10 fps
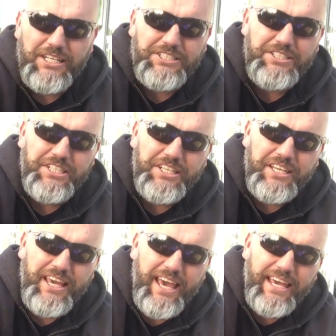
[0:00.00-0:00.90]
that's the
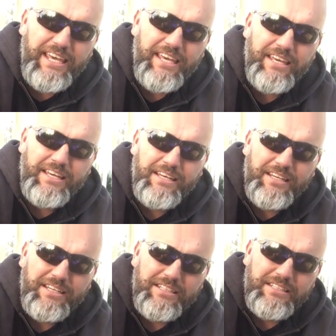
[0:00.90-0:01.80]
keg
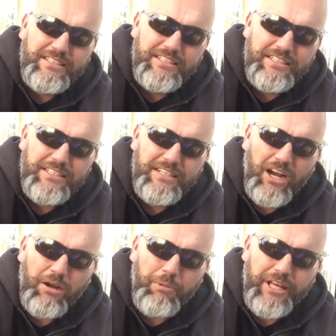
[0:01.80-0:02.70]

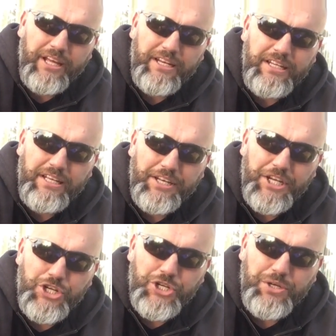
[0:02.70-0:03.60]
carbonated,
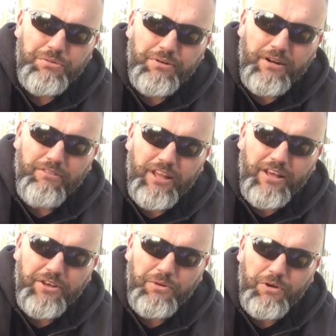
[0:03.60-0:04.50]
conditioned, whatever the
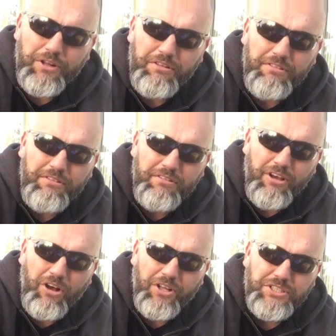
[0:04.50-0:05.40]
hell you want to
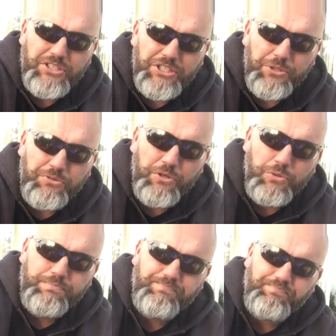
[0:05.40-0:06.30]
call it,
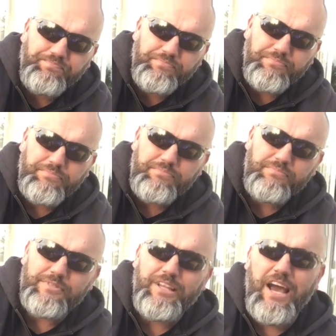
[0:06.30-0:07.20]
CO2.
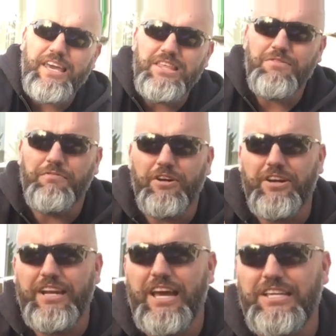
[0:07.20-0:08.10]
Nice,
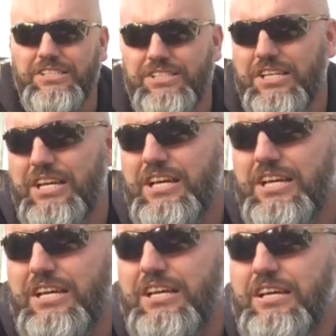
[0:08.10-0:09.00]
very nice.
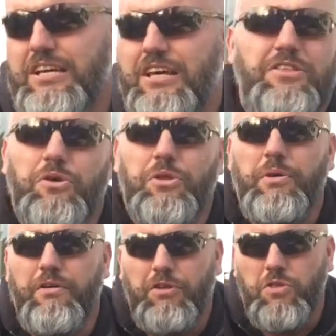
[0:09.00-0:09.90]
That's the only
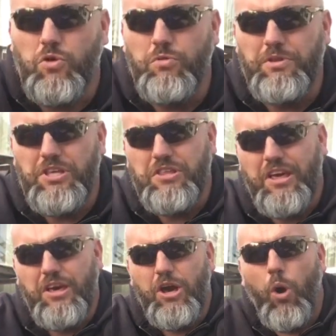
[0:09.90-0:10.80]
way I've consumed these
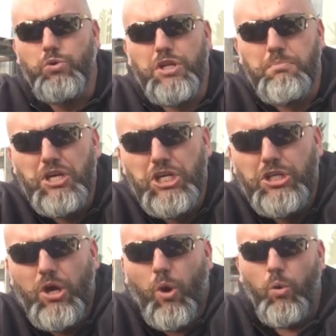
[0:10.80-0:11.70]

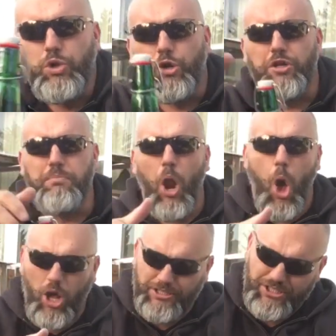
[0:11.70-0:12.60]
ODB, Old Dirty
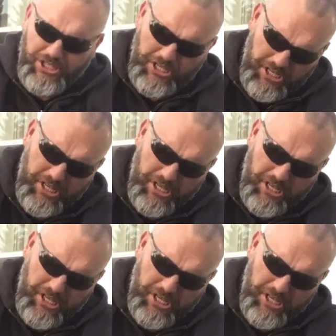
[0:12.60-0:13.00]
Blondes.